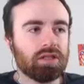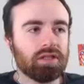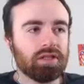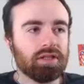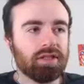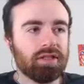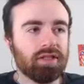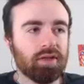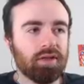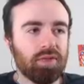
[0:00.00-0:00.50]

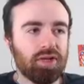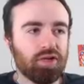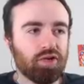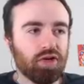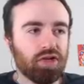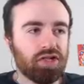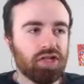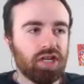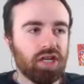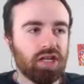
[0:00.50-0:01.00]
Is this gonna be a
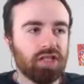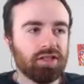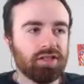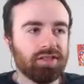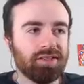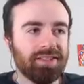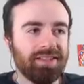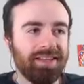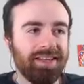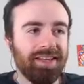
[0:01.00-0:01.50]
trick shot?
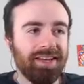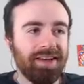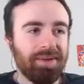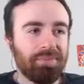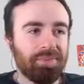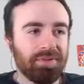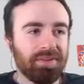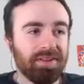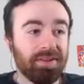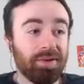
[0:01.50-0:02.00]

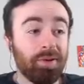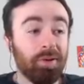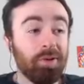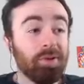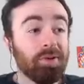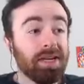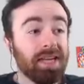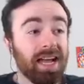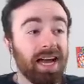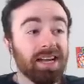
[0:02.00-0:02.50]
Yep.
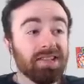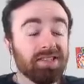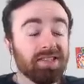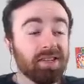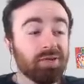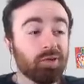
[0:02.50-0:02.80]
Oh, and he actually